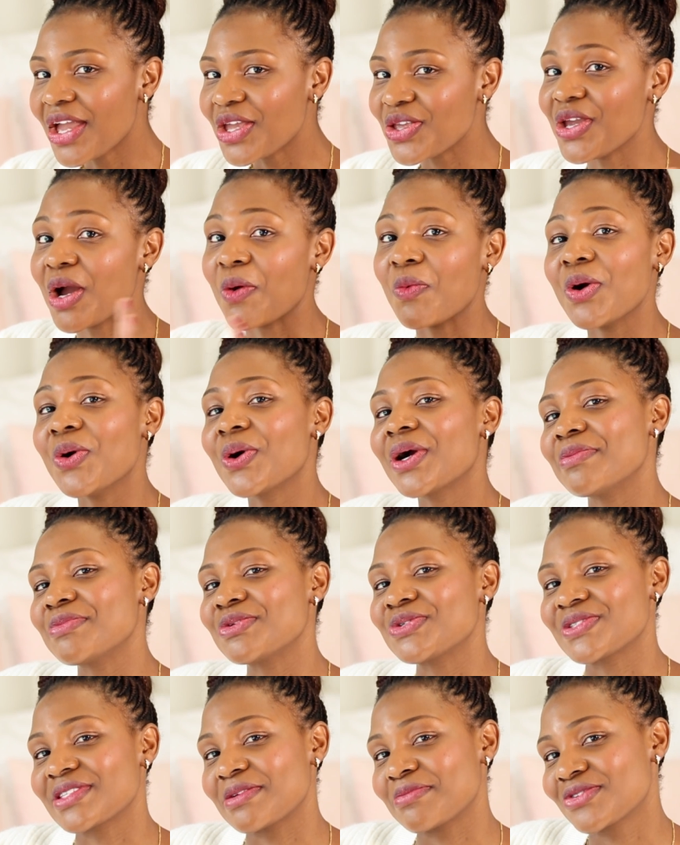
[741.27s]
you're welcome
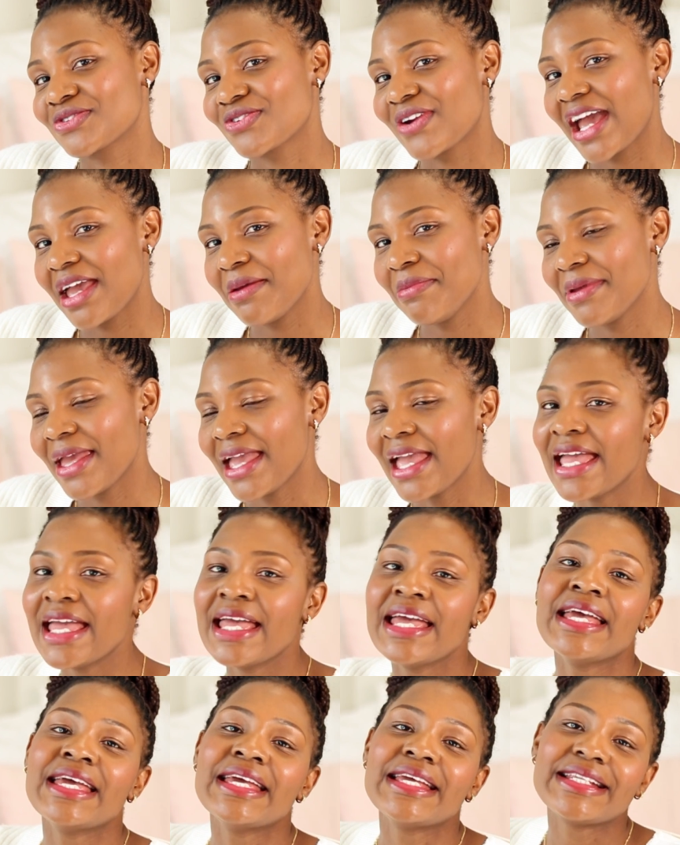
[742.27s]
to subscribe,
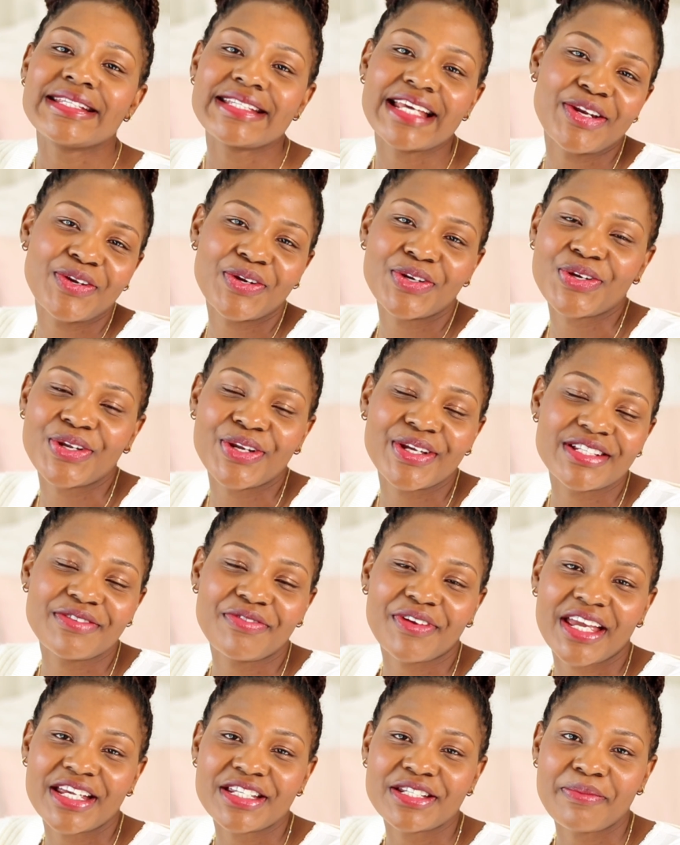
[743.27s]
turn on your
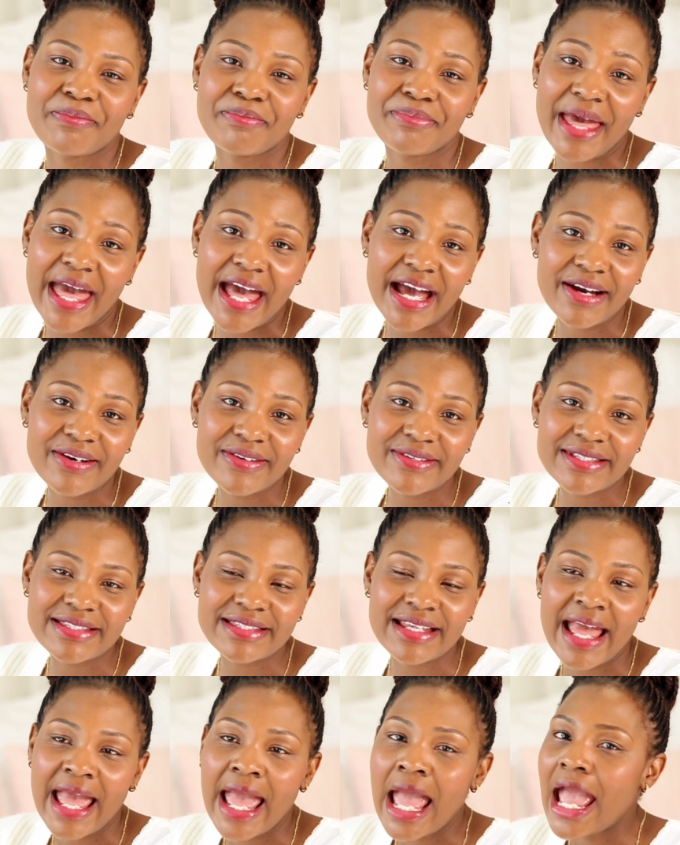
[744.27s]
notification
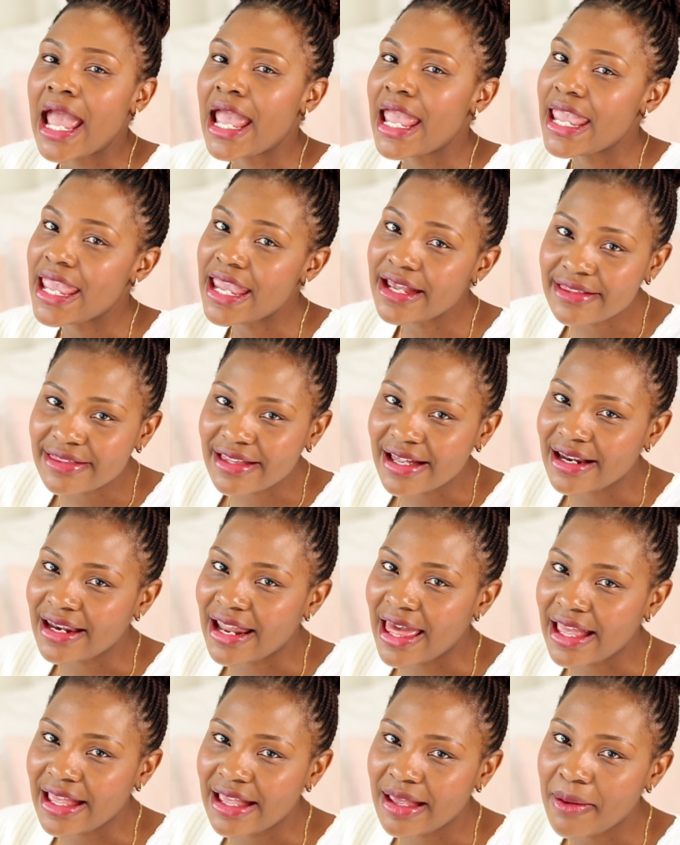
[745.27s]
bells, hit that
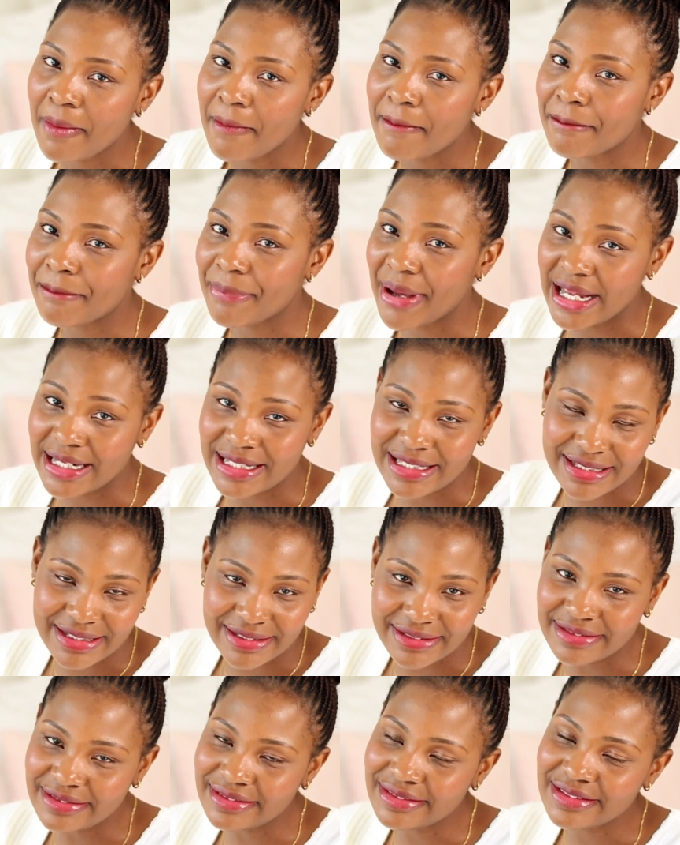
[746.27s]
like
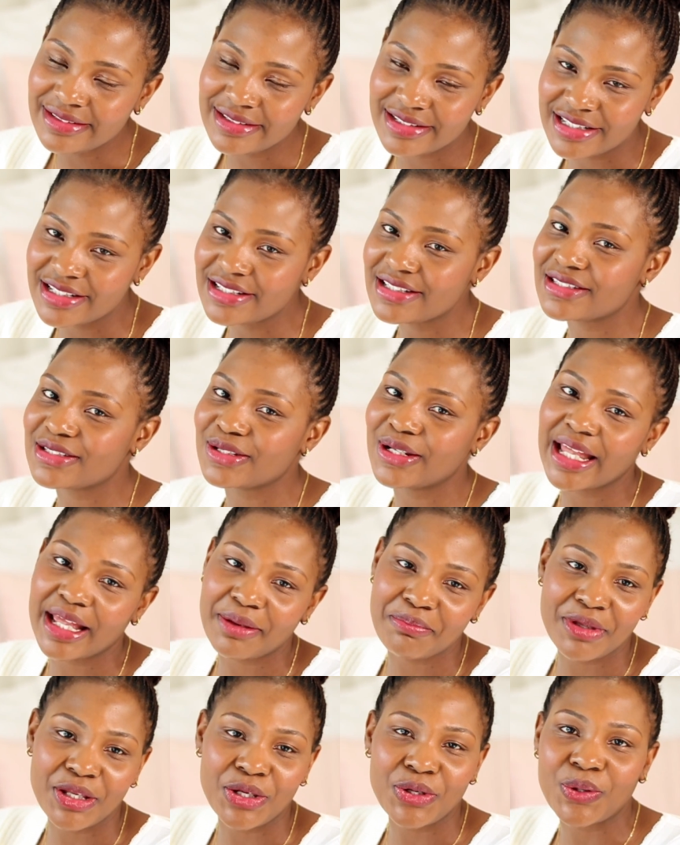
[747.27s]
button just to
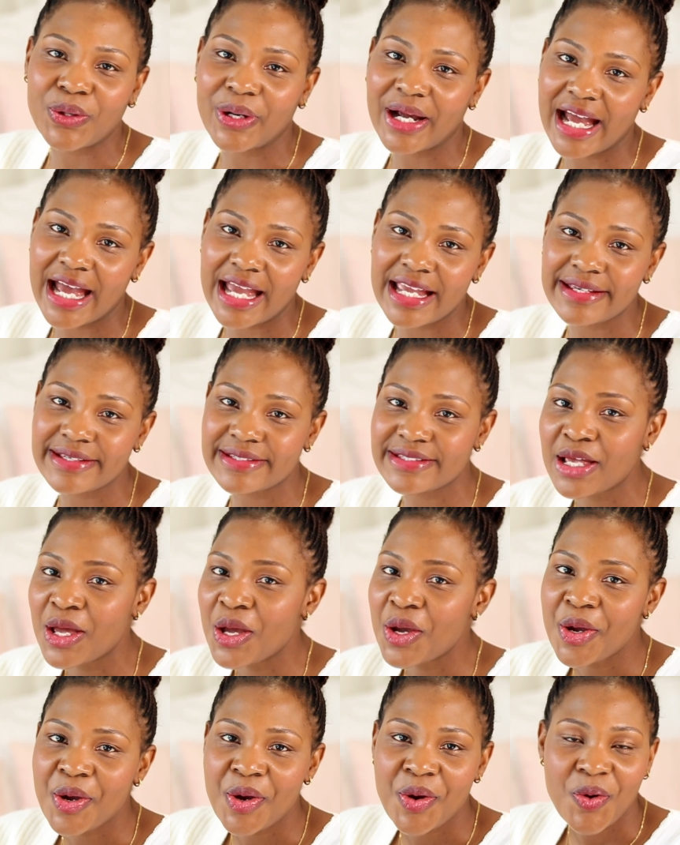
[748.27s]
let me know, guys,
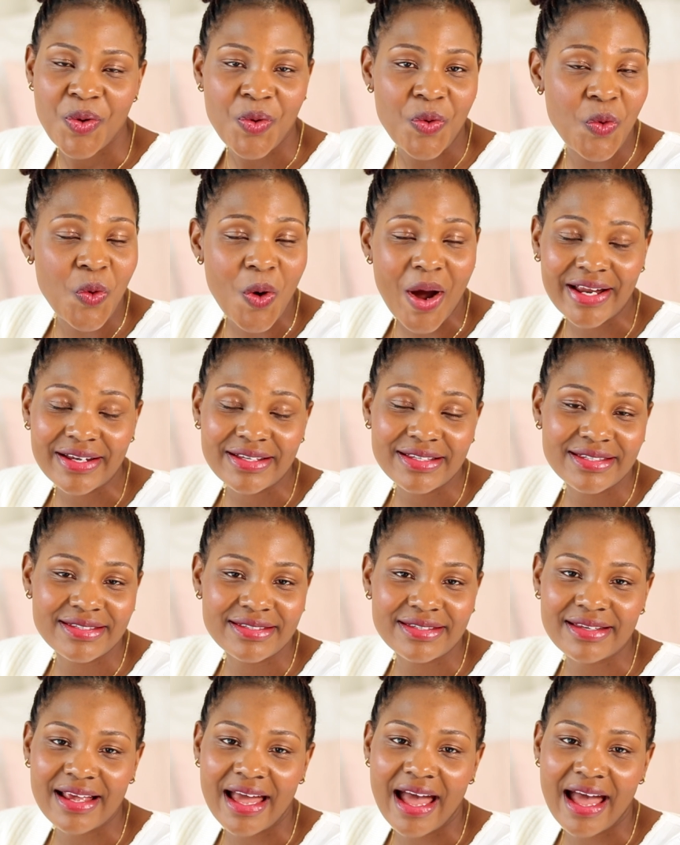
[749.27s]
what